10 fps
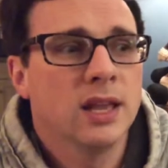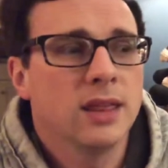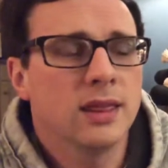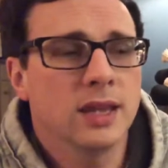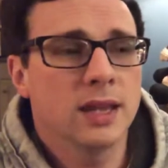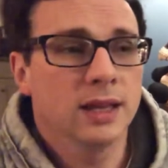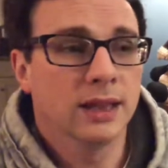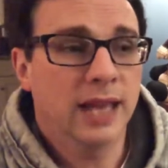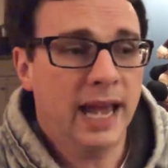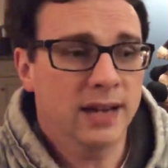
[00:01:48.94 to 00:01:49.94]
The
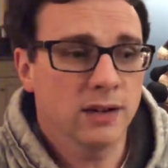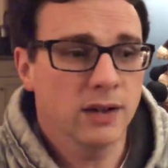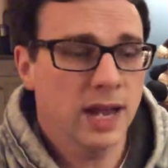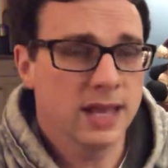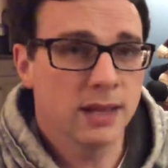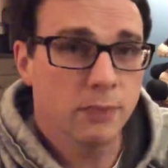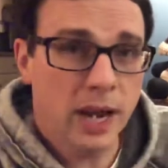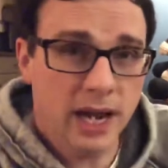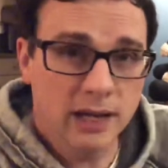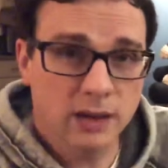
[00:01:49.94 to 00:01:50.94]
ladder and the
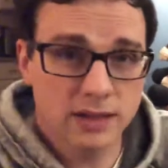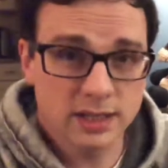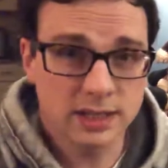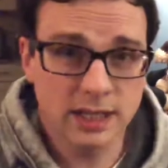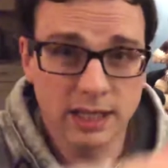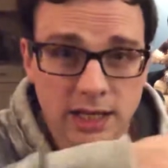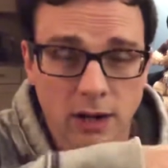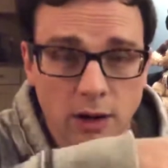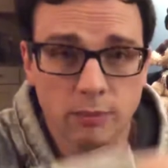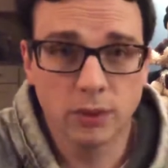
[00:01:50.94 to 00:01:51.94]
panel on the ceiling
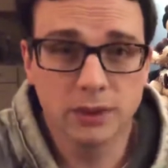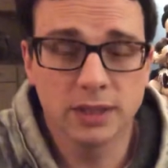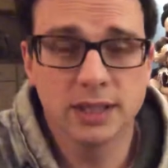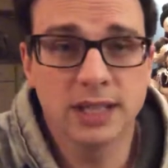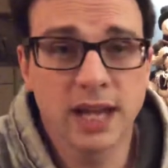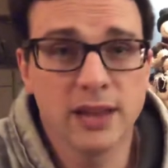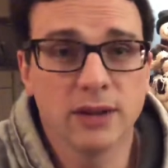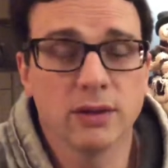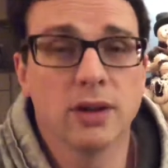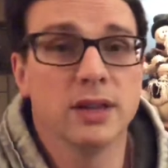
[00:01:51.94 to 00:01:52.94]
are bolted
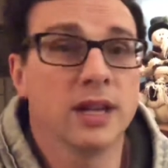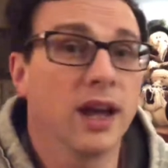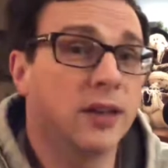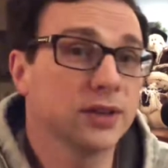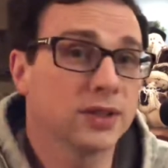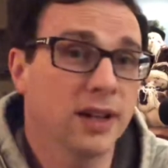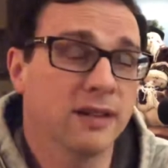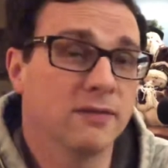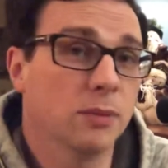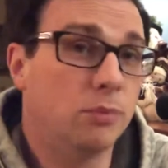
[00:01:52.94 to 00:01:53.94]
together, and on the other side
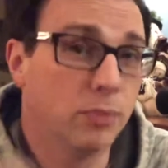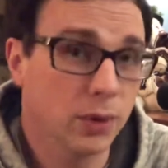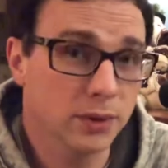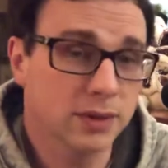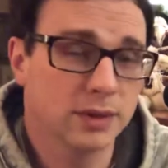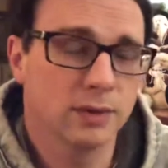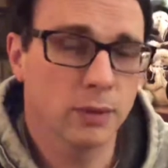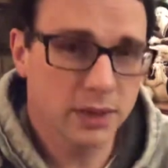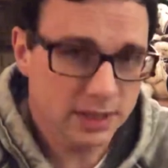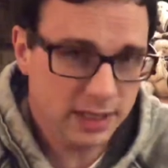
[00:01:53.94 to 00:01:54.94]
of the bolts,
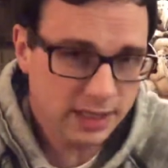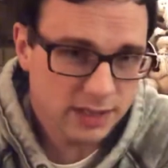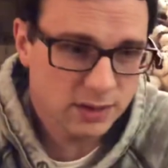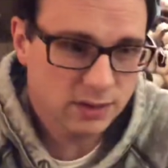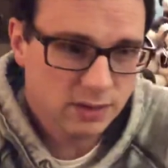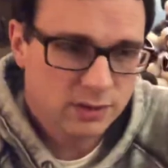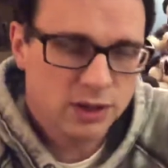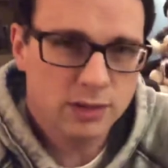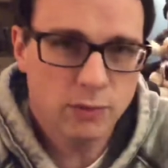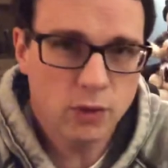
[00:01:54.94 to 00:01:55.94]
well, there's like this
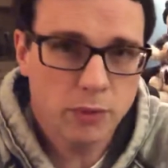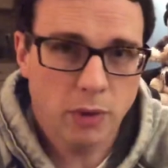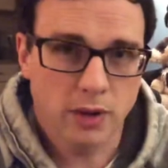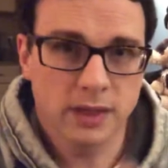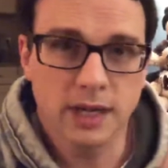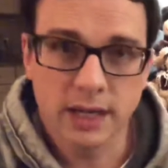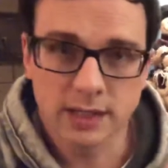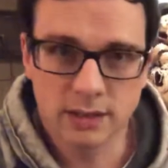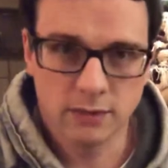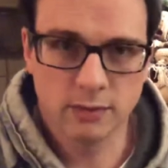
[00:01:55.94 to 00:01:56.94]
smooth part that I can
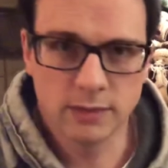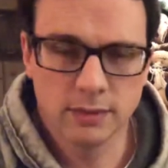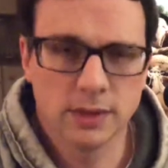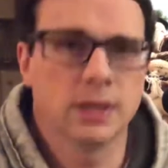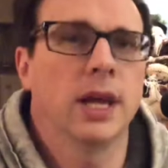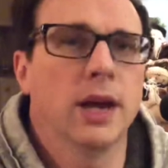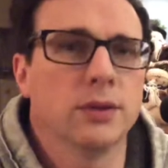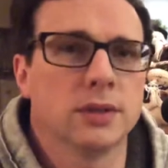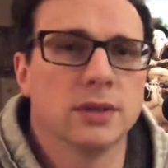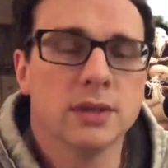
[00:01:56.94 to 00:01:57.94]
see from the
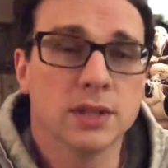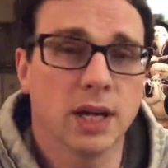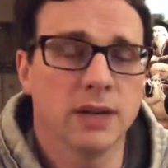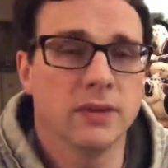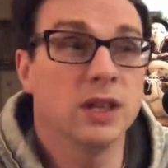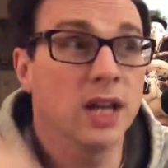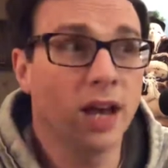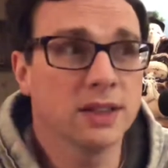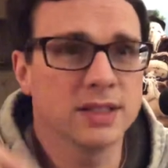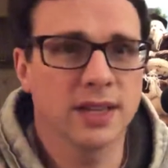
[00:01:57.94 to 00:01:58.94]
house side of it. And the
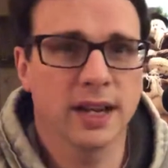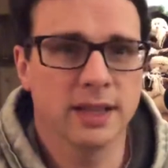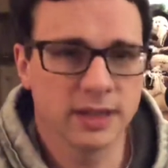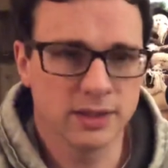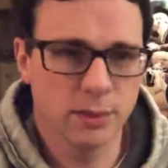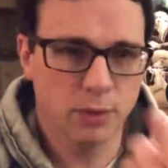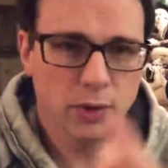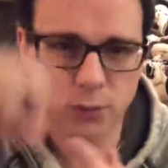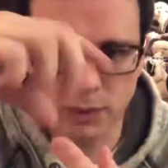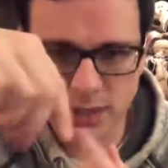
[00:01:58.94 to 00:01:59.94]
other side, there's the
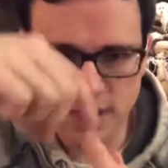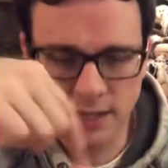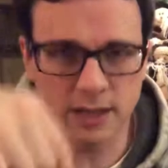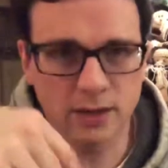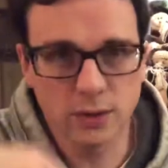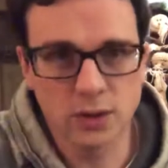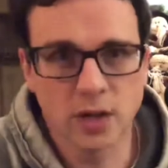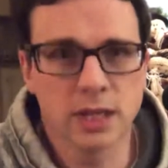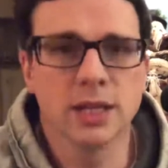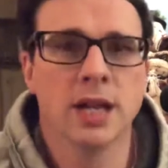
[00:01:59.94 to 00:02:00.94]
bolt with the nut that goes
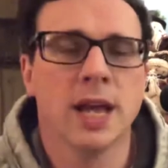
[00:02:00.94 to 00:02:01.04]
on it.